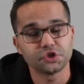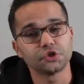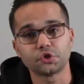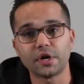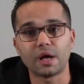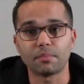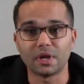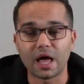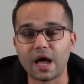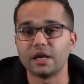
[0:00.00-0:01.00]
straight up
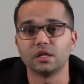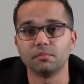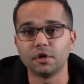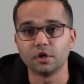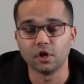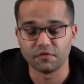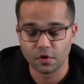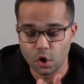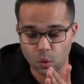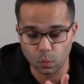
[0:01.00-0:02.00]
line in the middle of
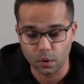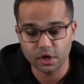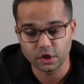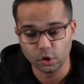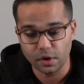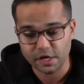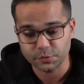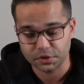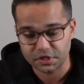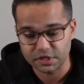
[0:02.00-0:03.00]
where your
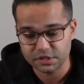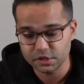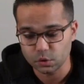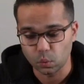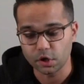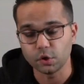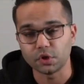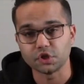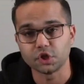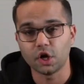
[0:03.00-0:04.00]
expertise is to what you
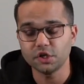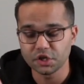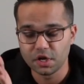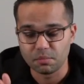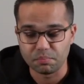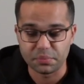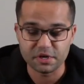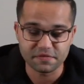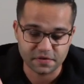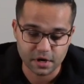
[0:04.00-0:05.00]
can charge.
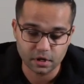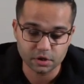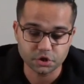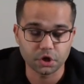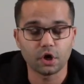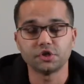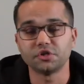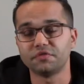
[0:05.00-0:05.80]
Be fair, charge in